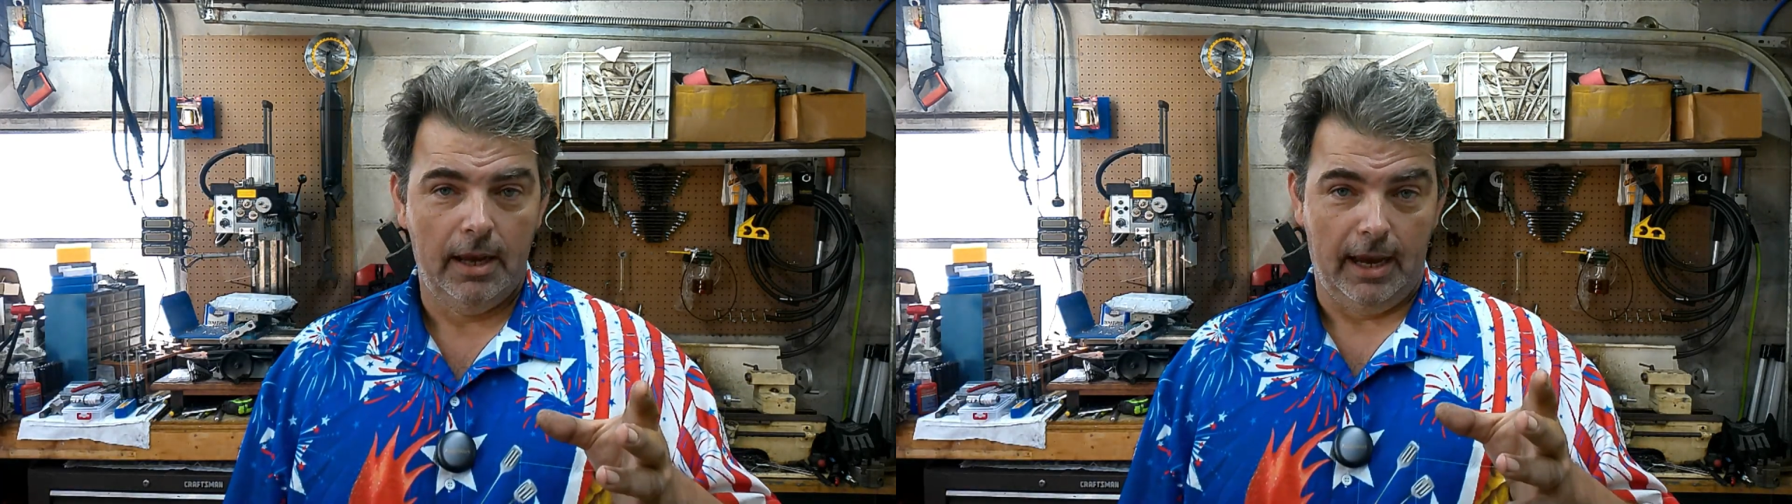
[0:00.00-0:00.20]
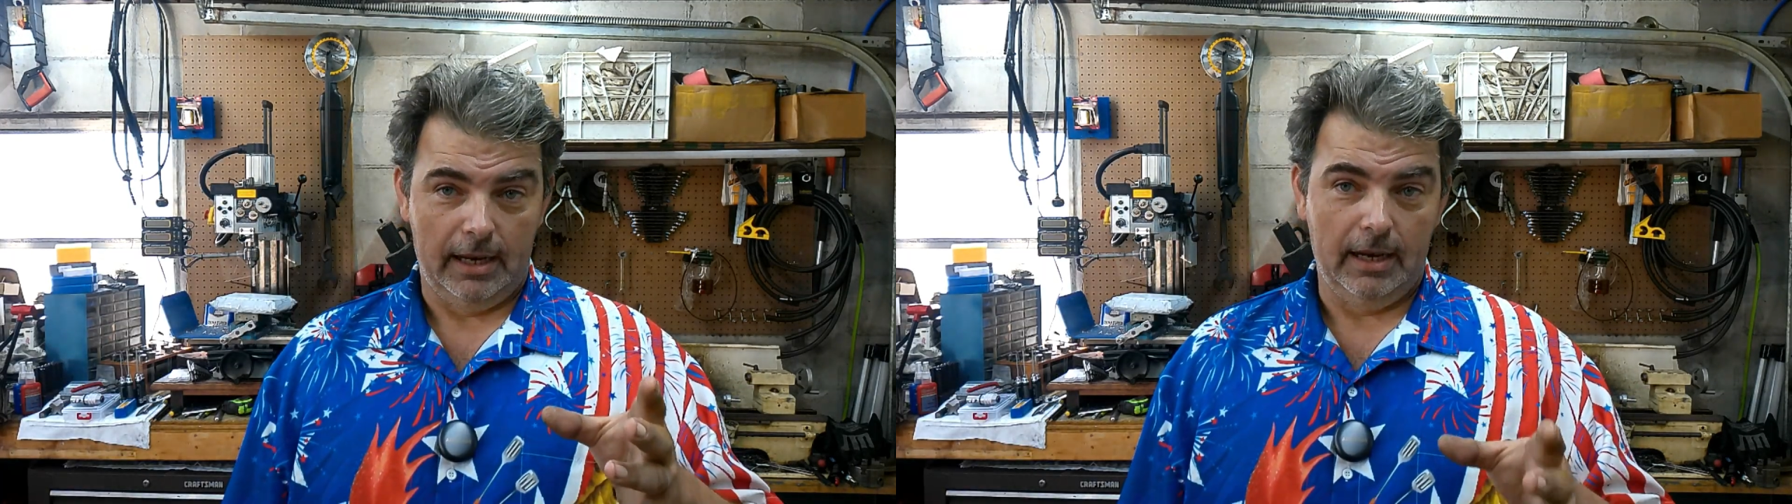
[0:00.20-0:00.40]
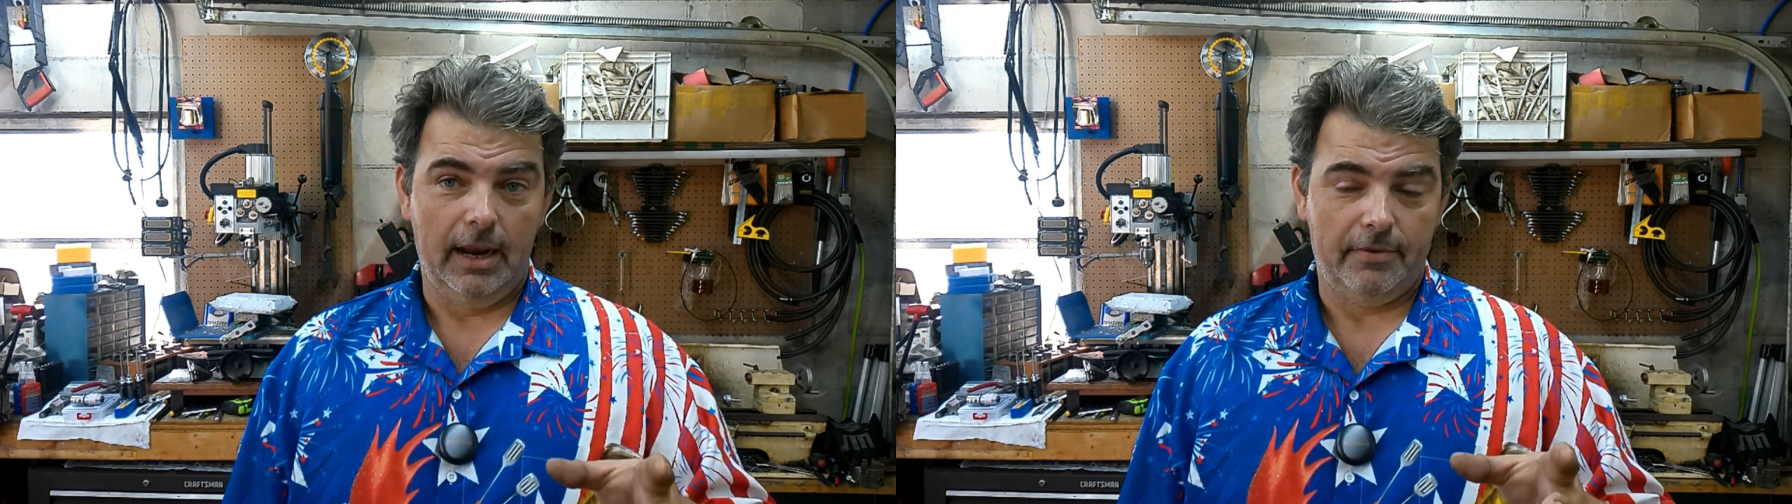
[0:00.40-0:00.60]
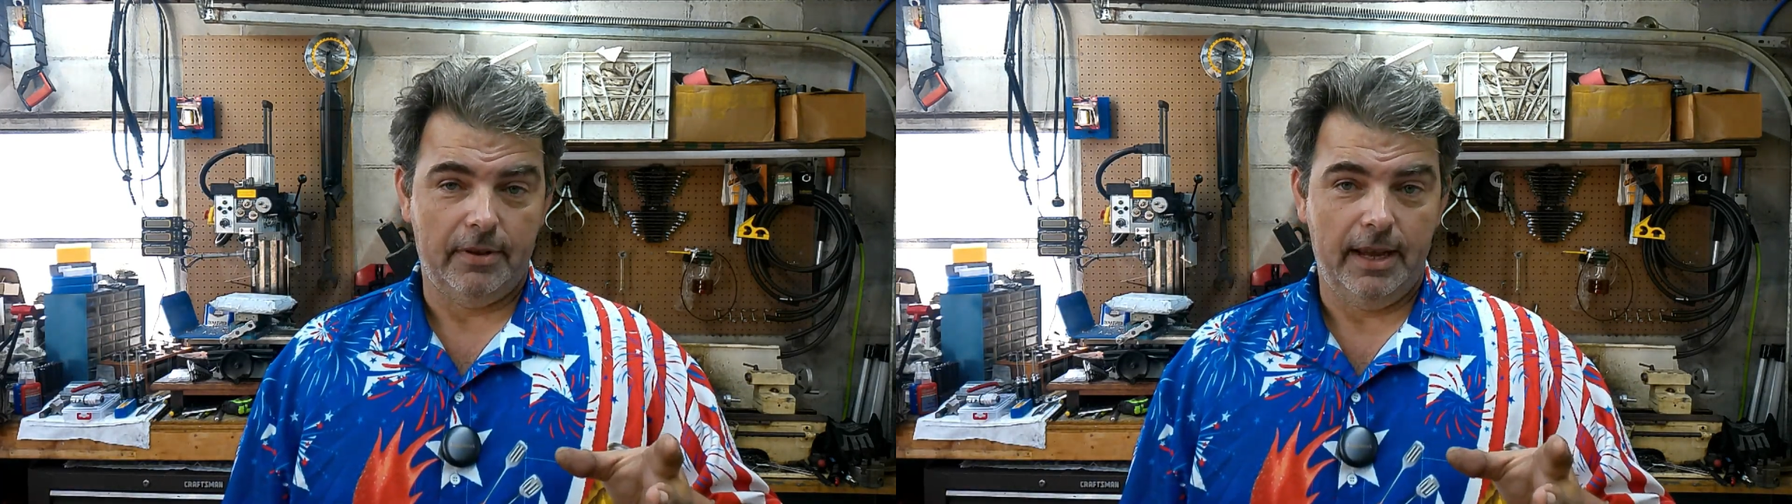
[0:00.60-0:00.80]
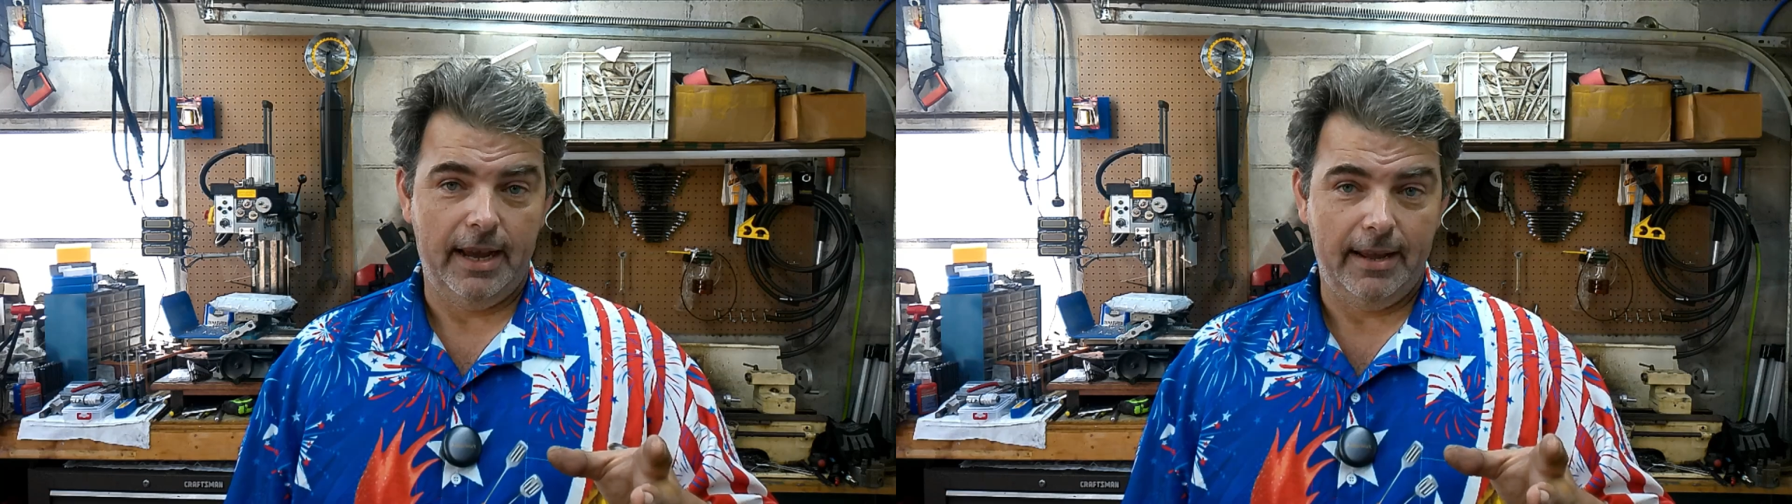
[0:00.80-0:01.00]
And then after
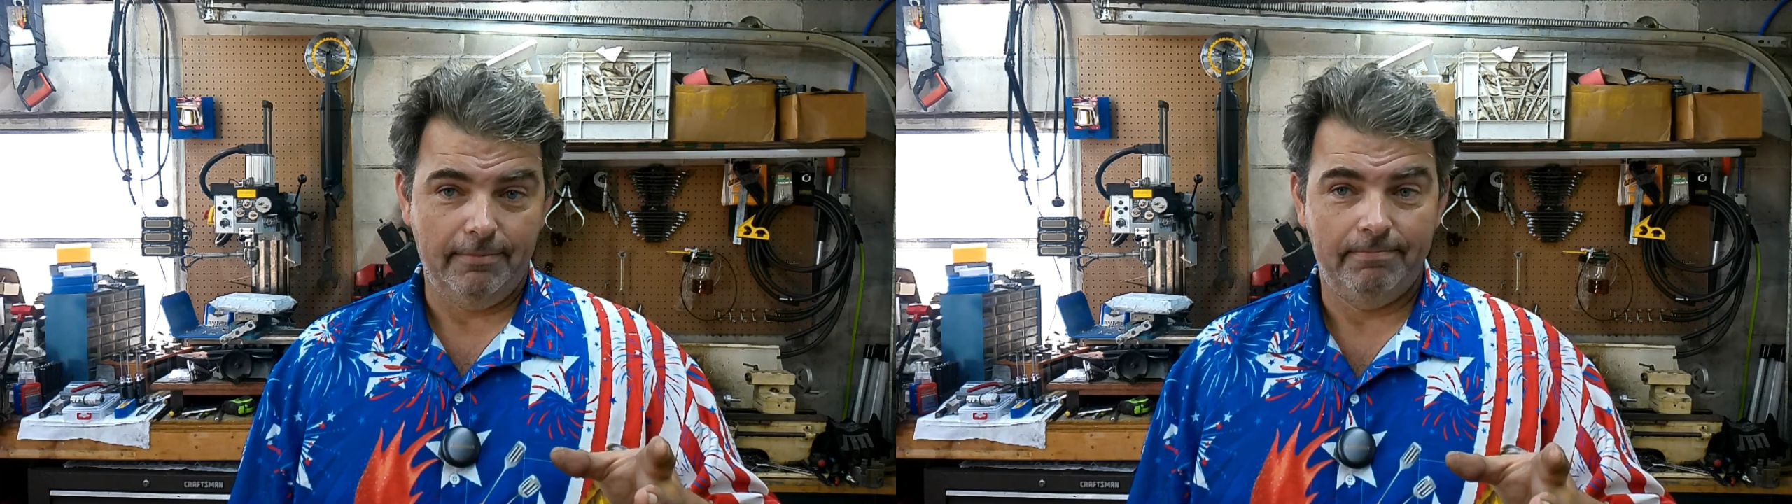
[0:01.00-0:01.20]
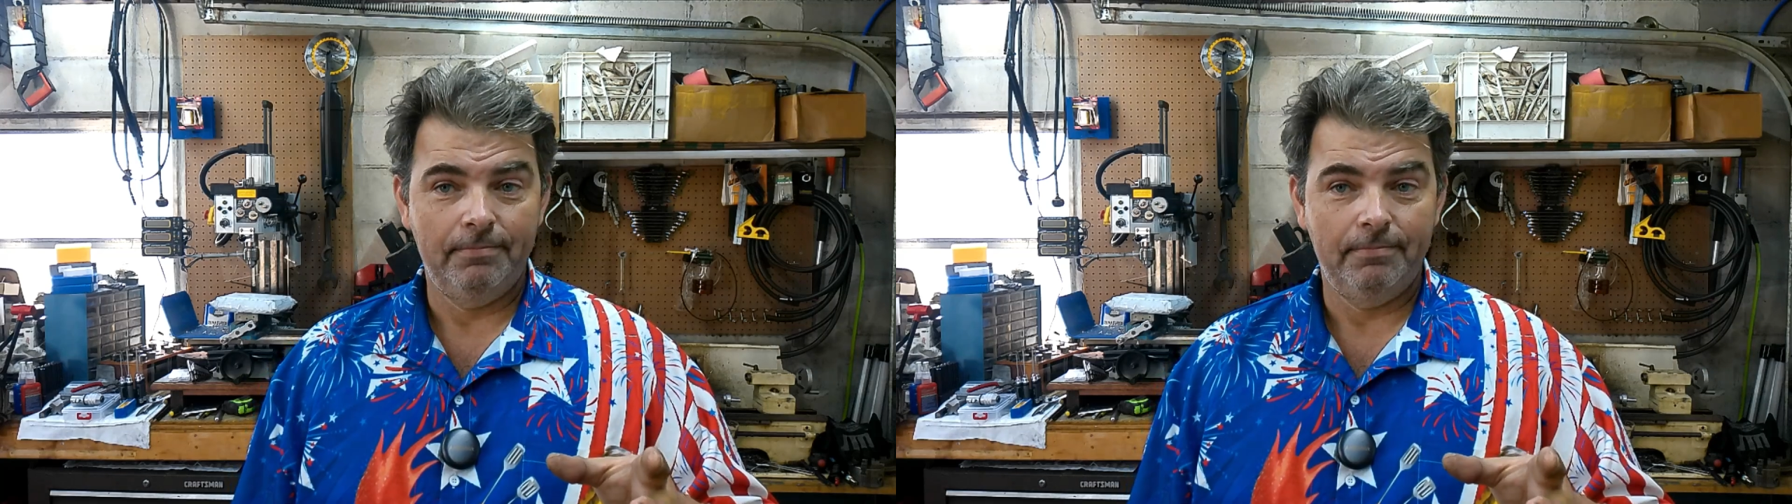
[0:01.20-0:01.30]
that,